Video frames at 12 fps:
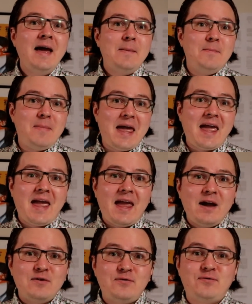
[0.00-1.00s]

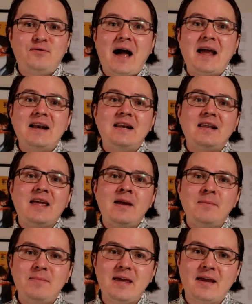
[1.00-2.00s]
may
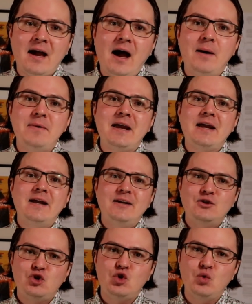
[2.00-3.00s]
finally be coming
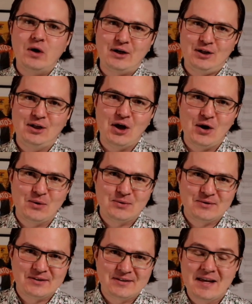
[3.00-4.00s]
to a
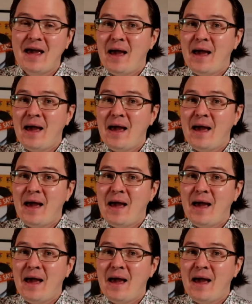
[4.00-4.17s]
close.